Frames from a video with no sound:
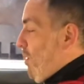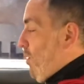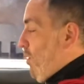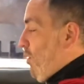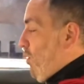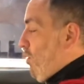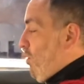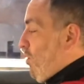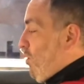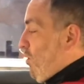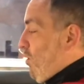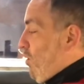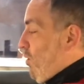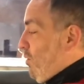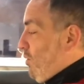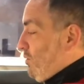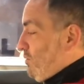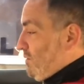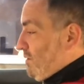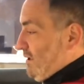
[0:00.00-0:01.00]

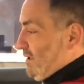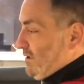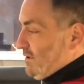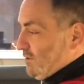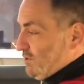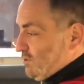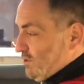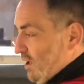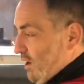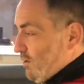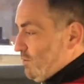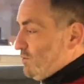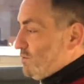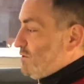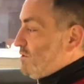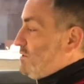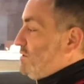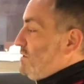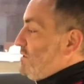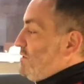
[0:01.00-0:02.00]
or little
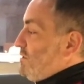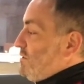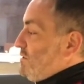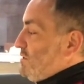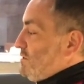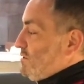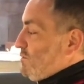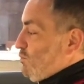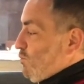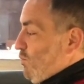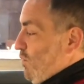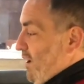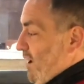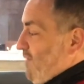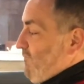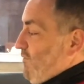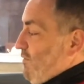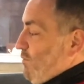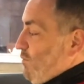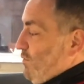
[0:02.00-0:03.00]
toasters,
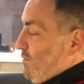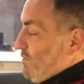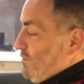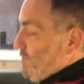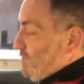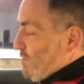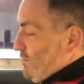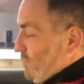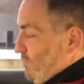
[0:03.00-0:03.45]
whatever you want to do.